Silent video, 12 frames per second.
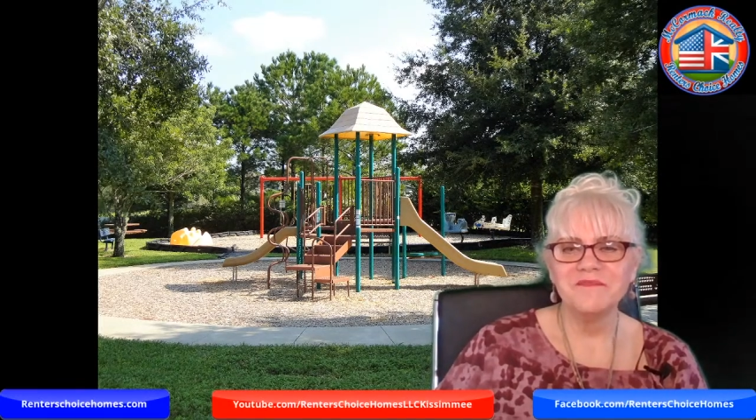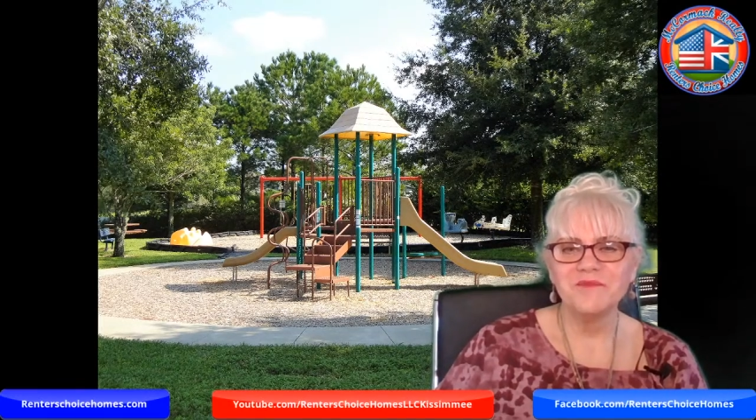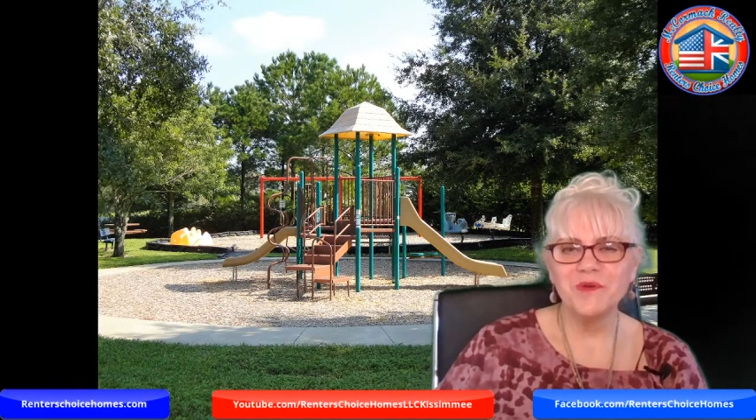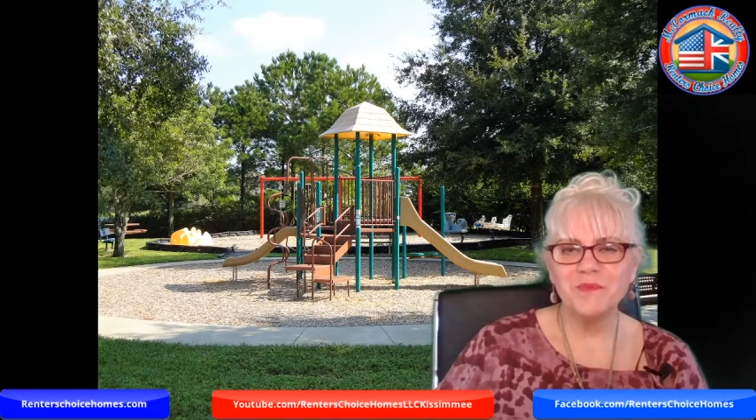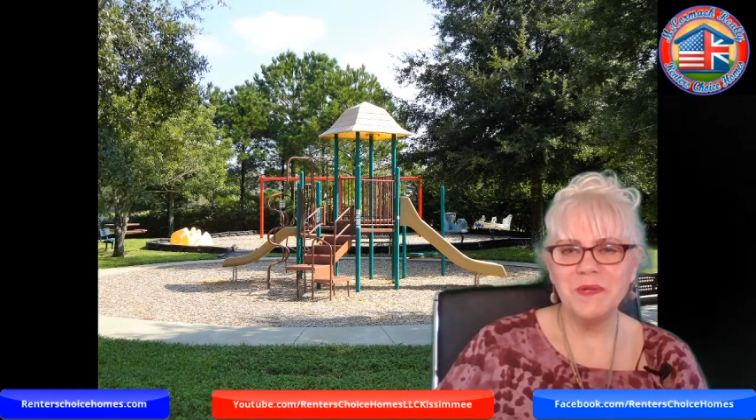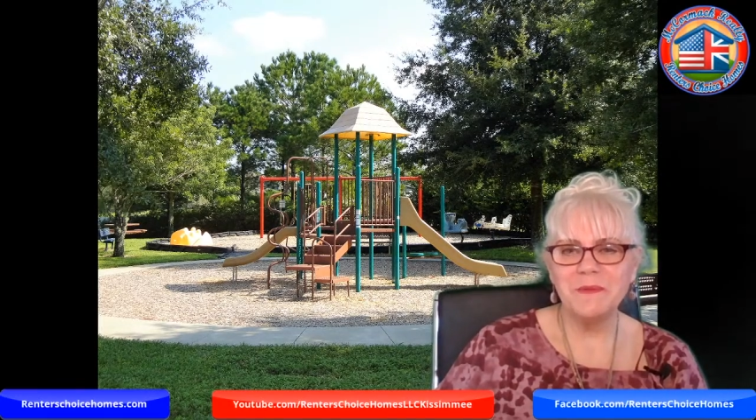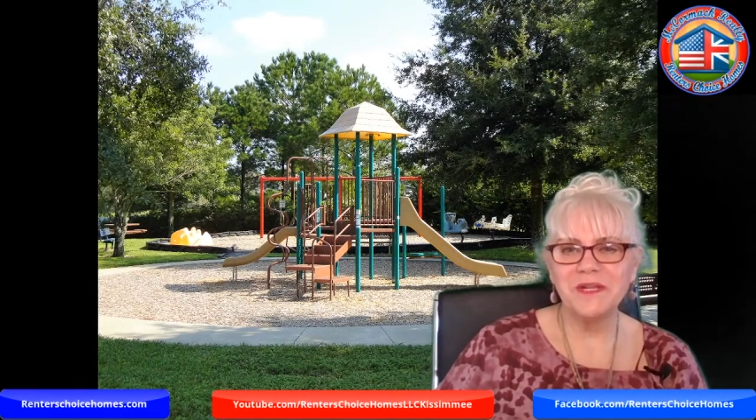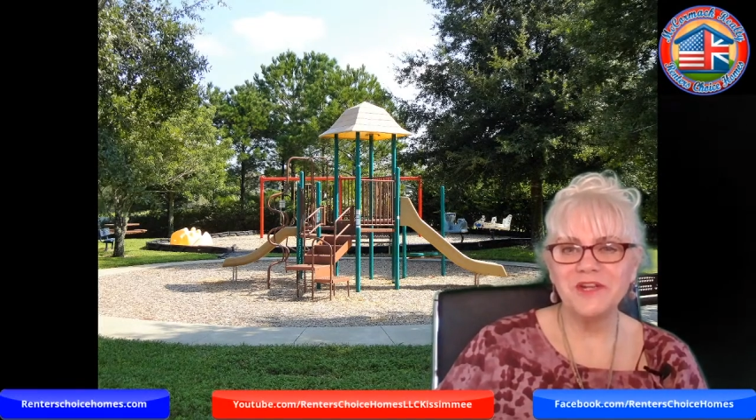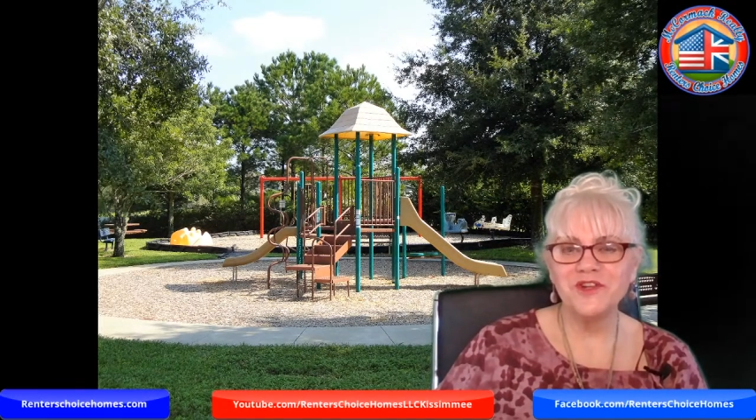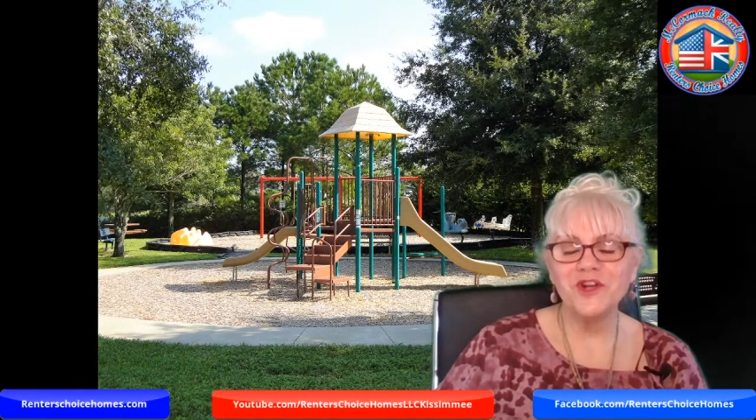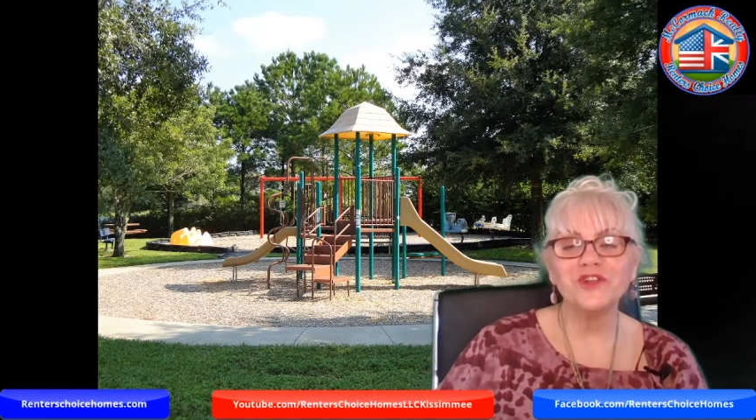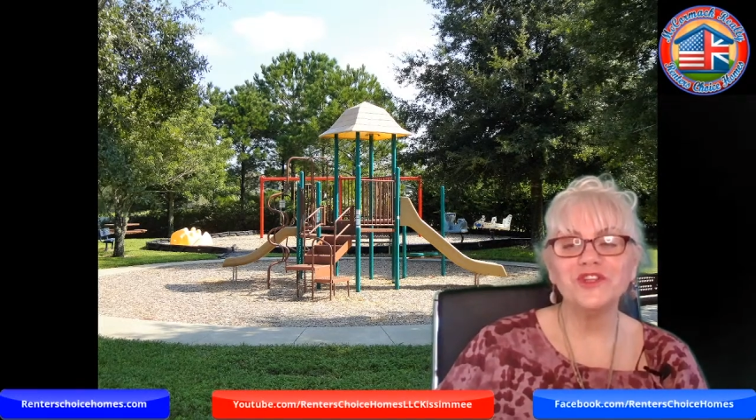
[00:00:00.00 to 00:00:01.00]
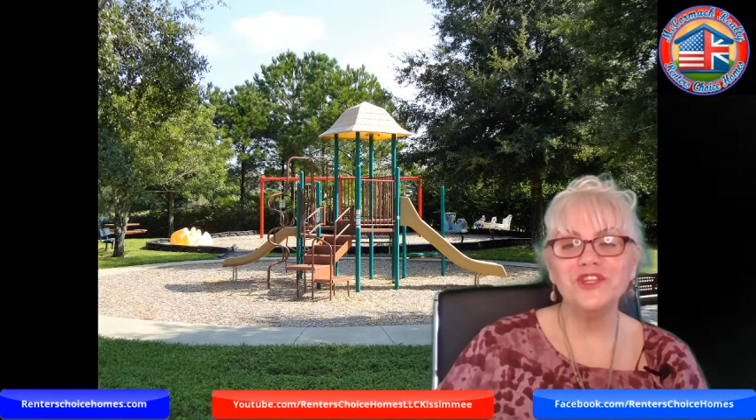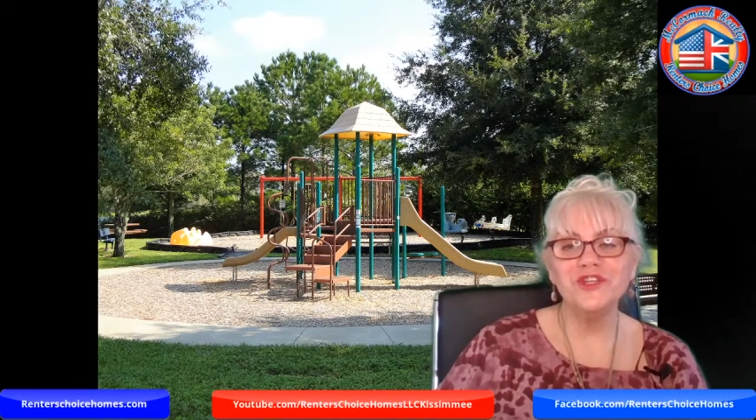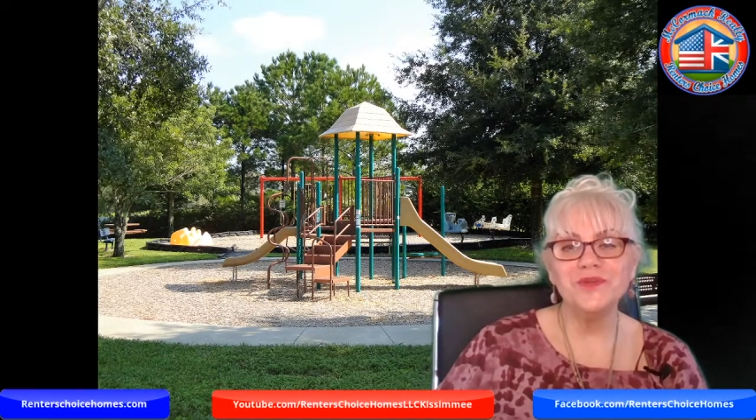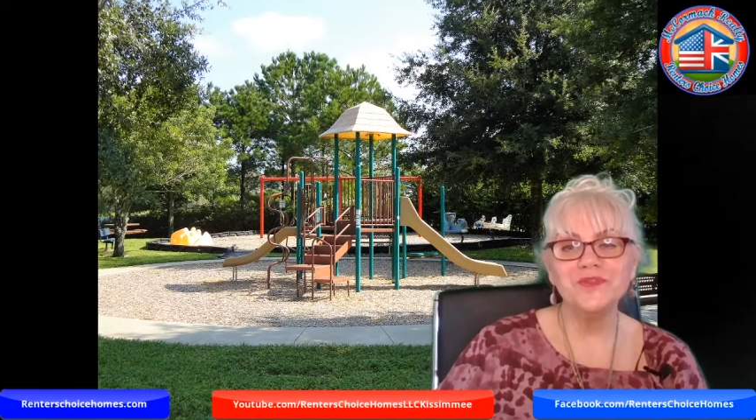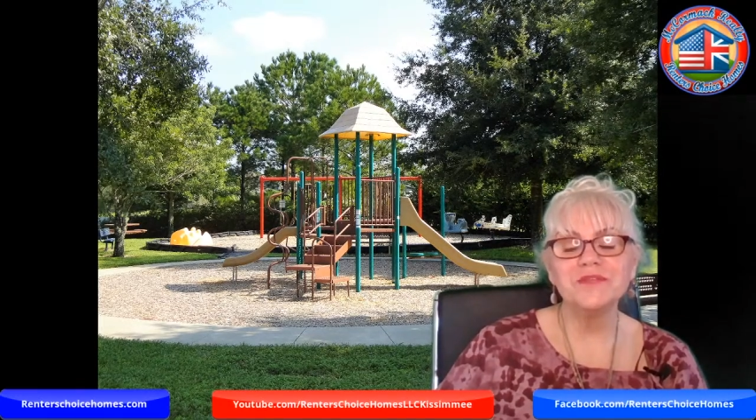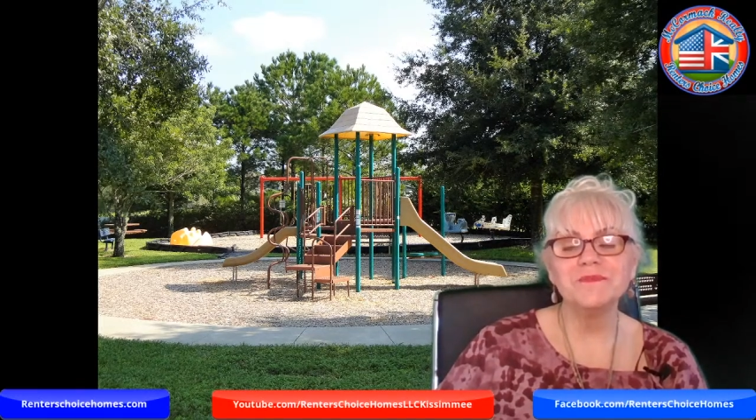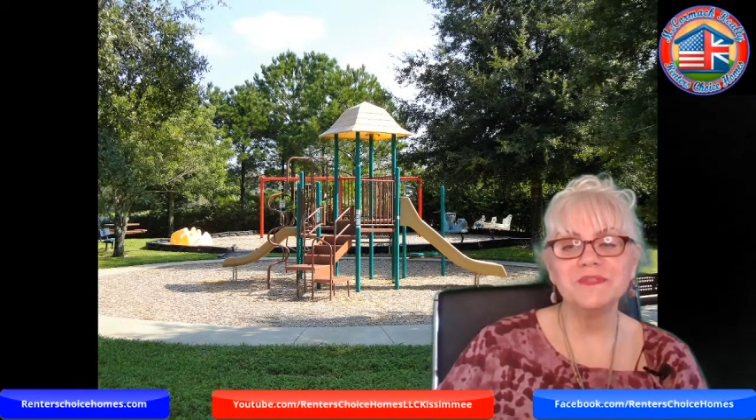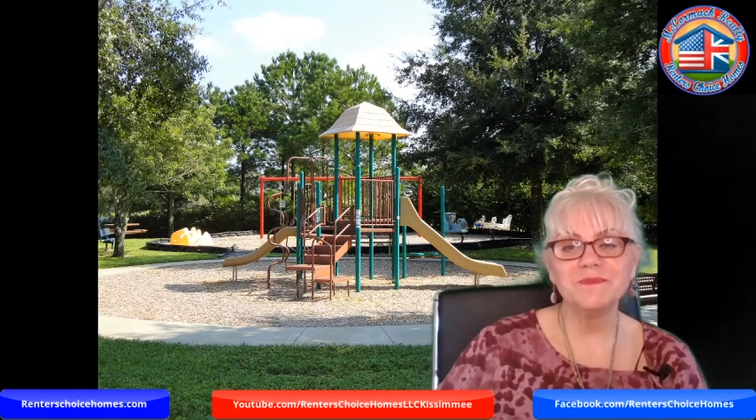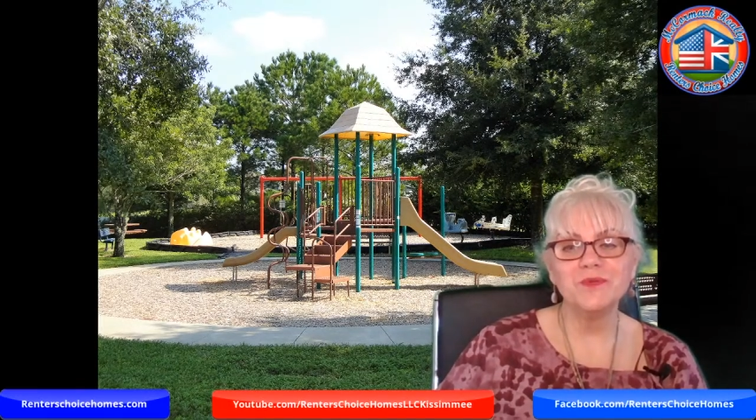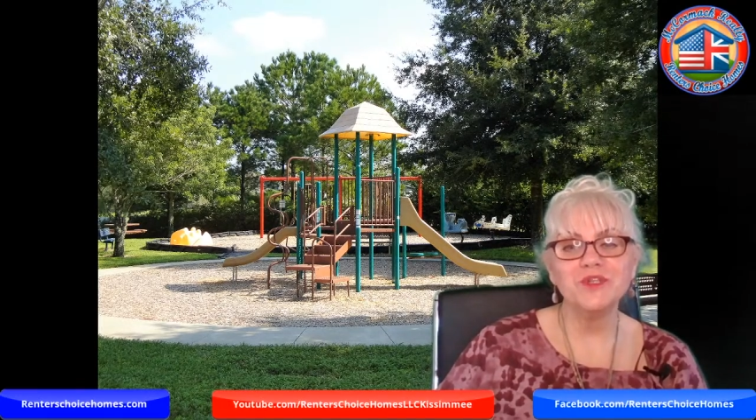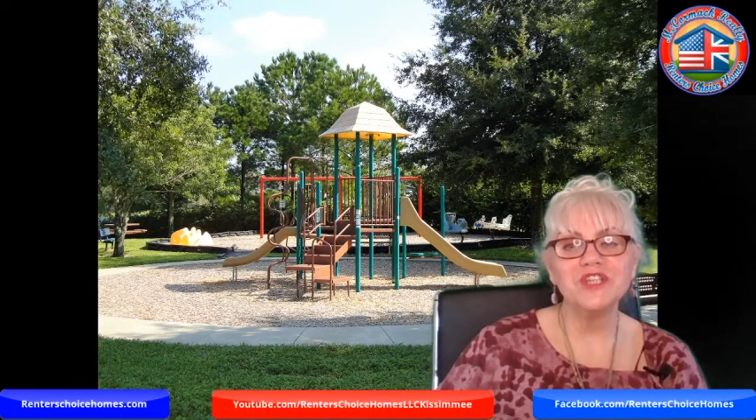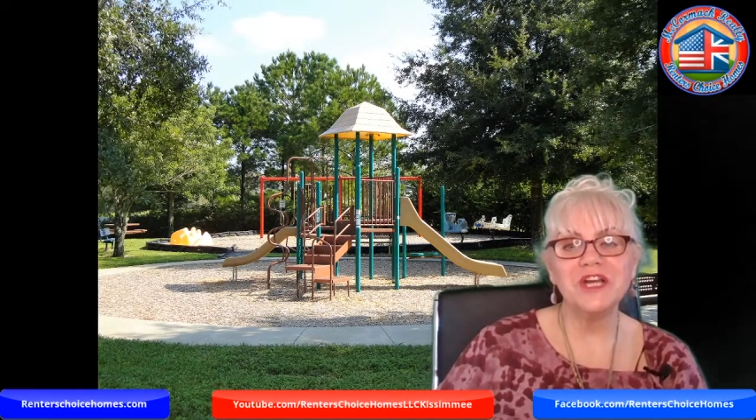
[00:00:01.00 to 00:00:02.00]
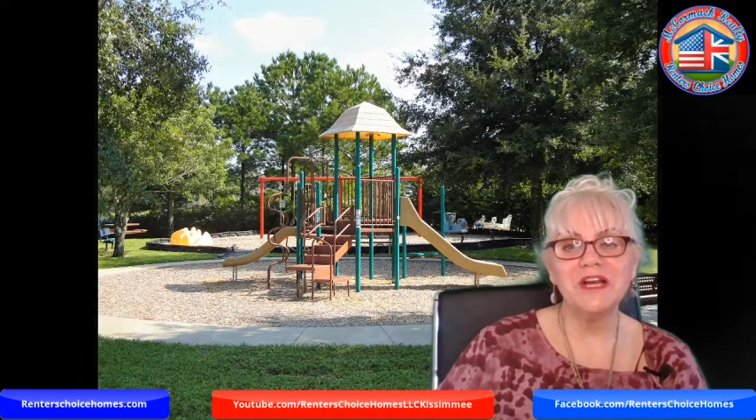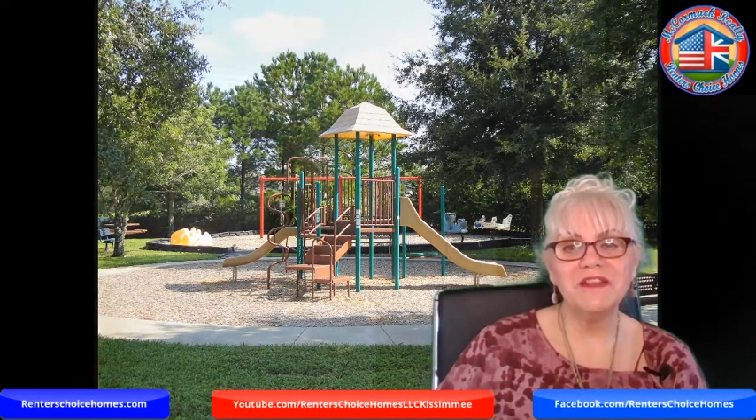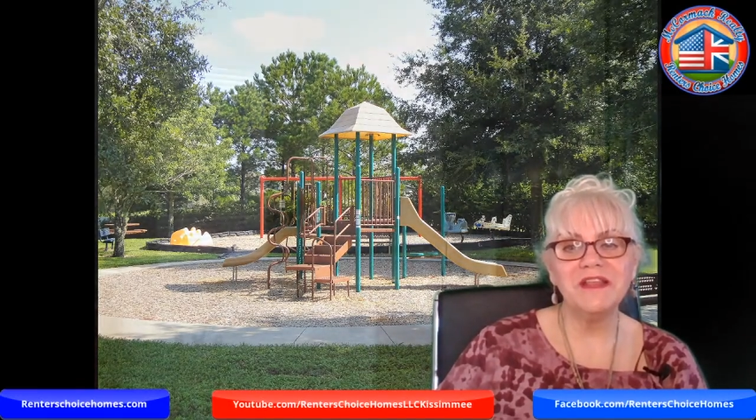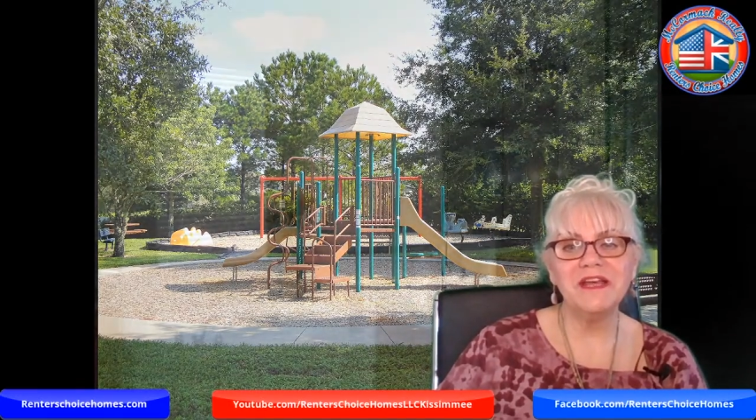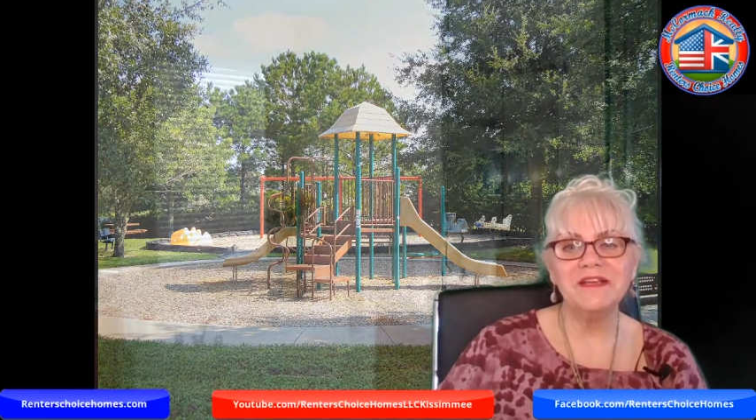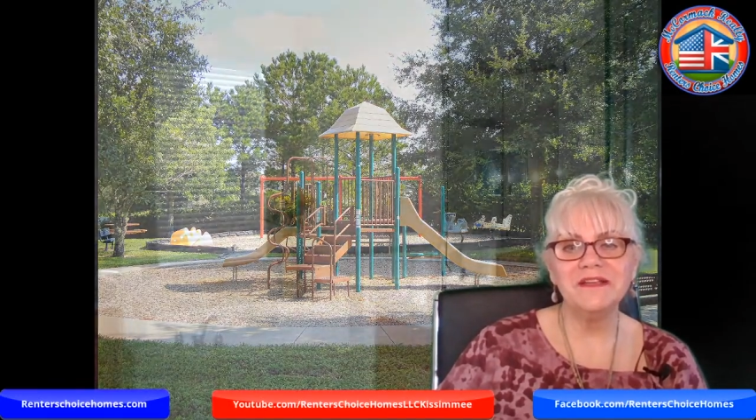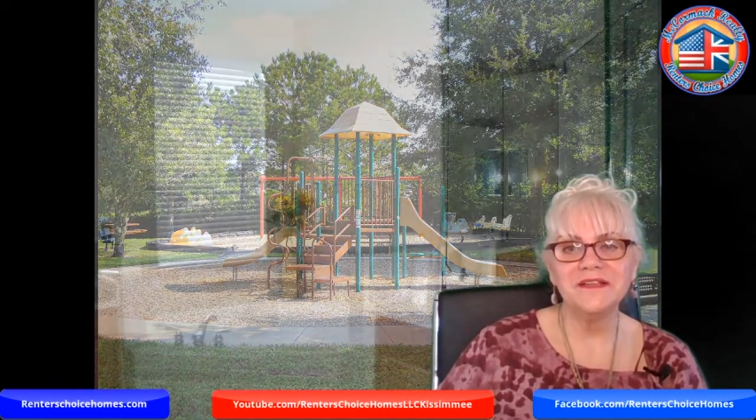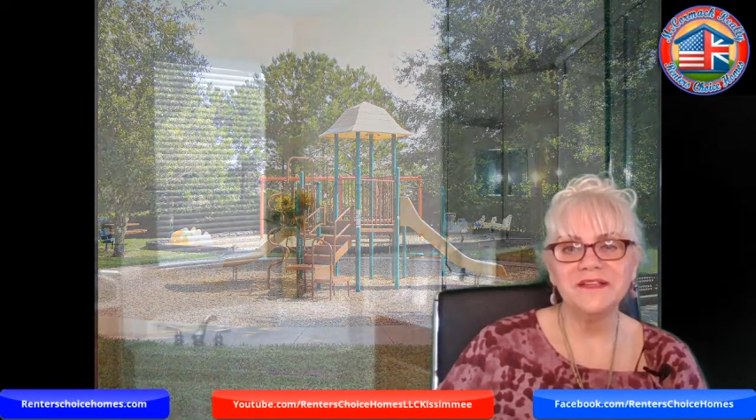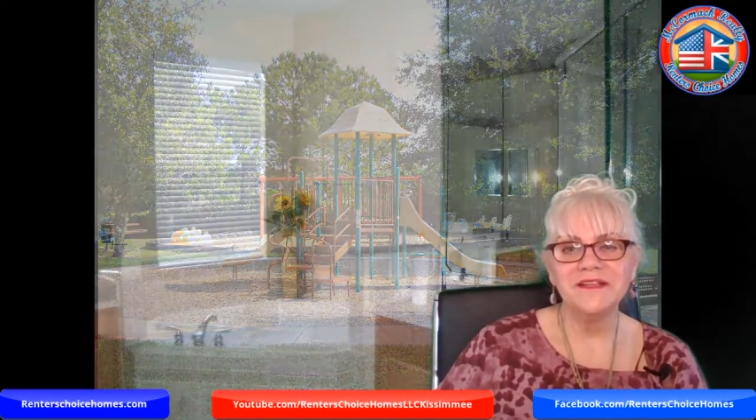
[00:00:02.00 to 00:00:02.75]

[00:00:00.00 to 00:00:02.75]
But people are not going to use them as much, are they?